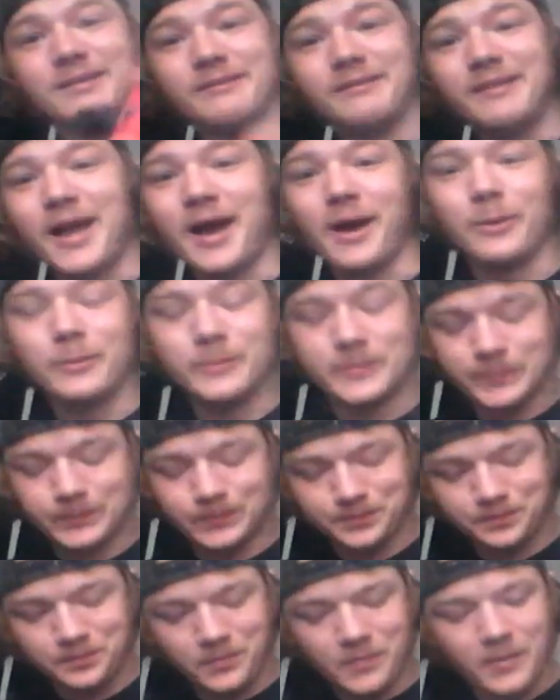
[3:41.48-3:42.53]
Now,
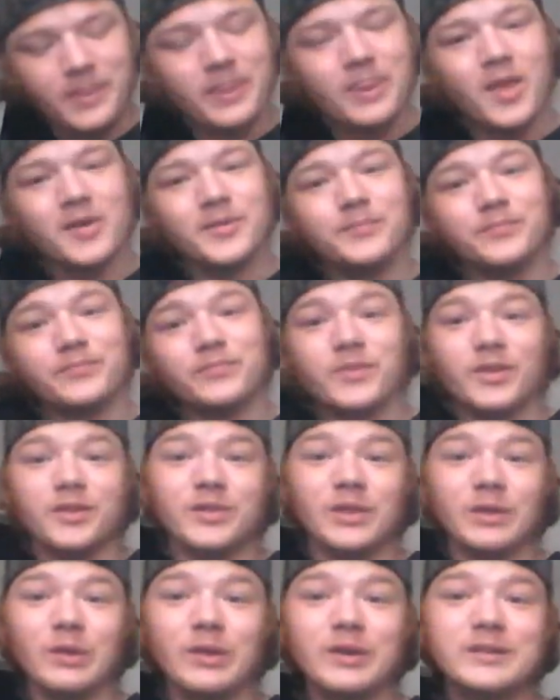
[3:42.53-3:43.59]

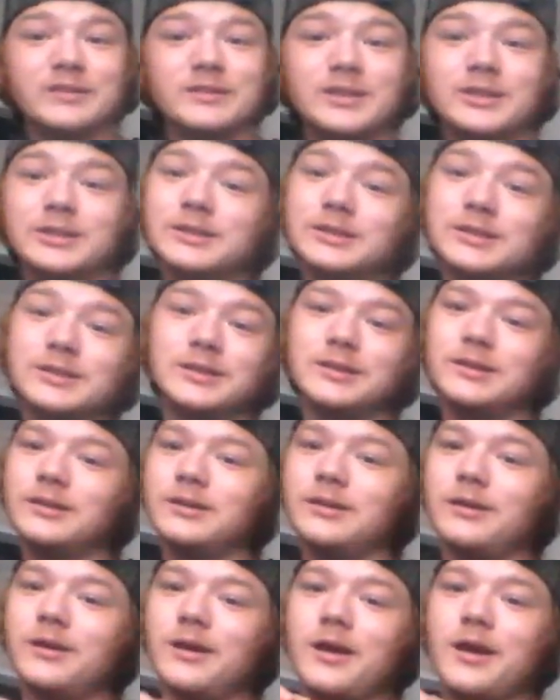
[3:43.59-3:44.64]
the look of this
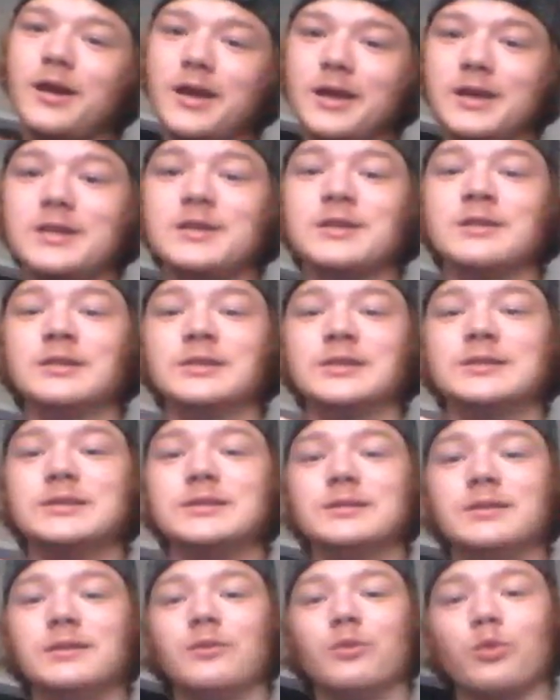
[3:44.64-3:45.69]
is
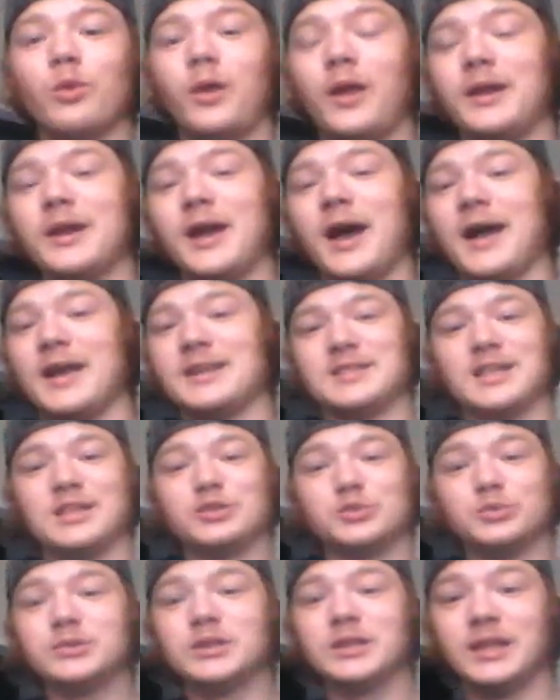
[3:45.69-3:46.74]
really nice.
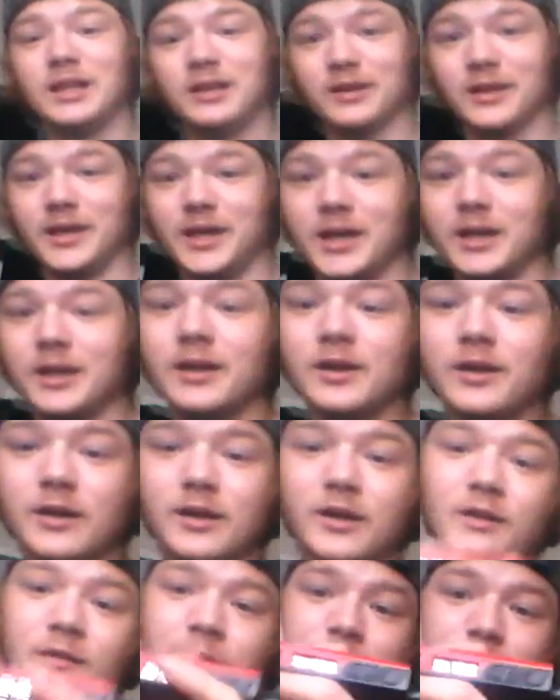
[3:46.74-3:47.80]
It's really clean.
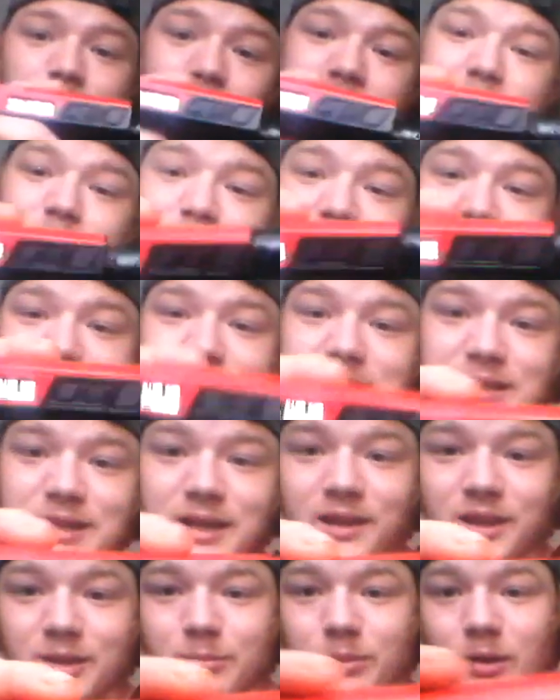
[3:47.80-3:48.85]
For us being a
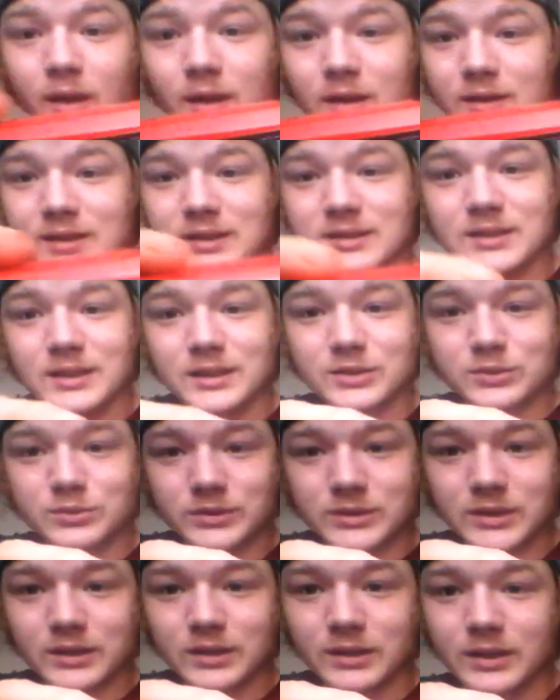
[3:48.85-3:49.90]
Sigelei product, this thing is
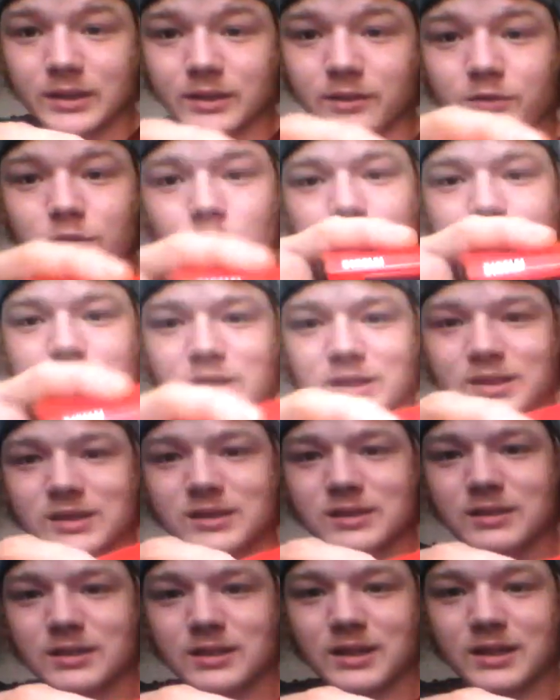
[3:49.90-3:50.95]
really clean. Of course, you got
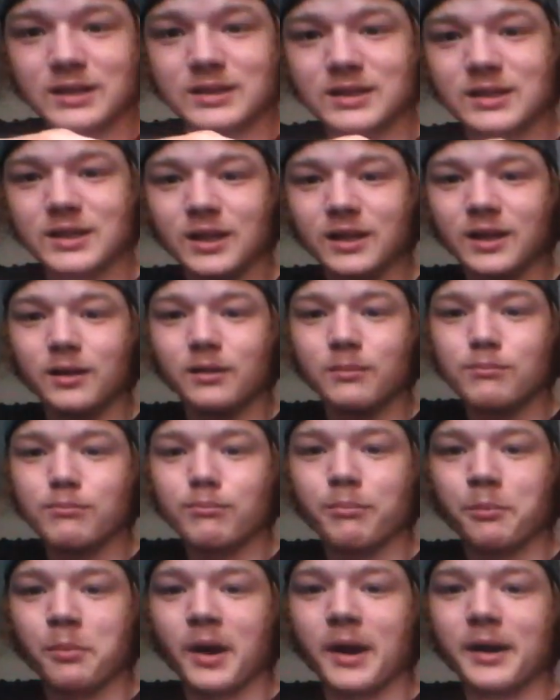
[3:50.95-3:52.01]
the Sigelei
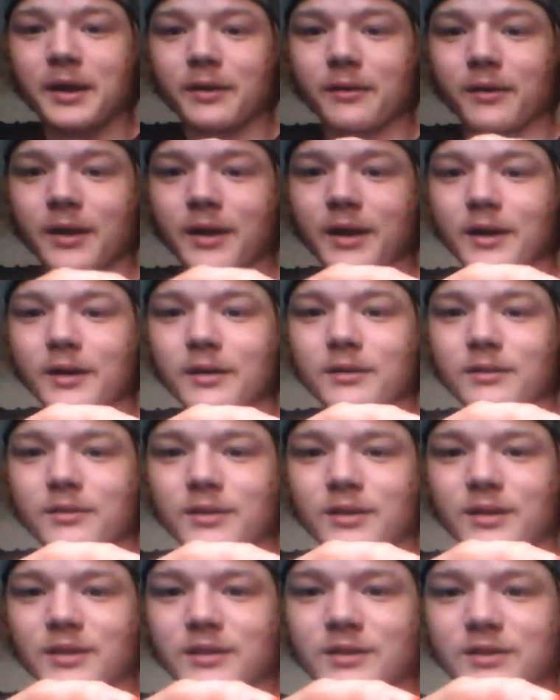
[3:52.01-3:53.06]
branding right here,
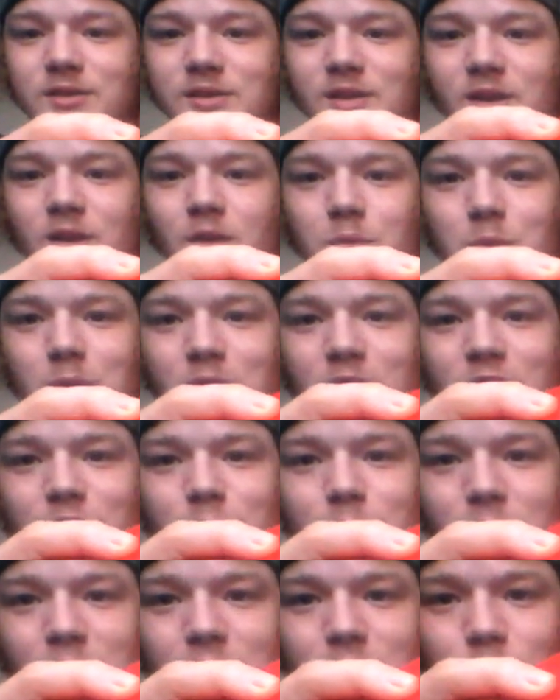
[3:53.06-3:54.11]
and the glare of
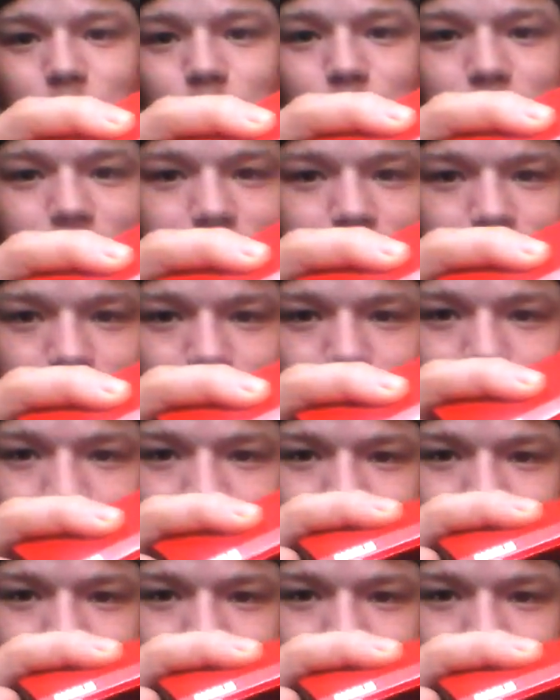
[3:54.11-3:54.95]
my window.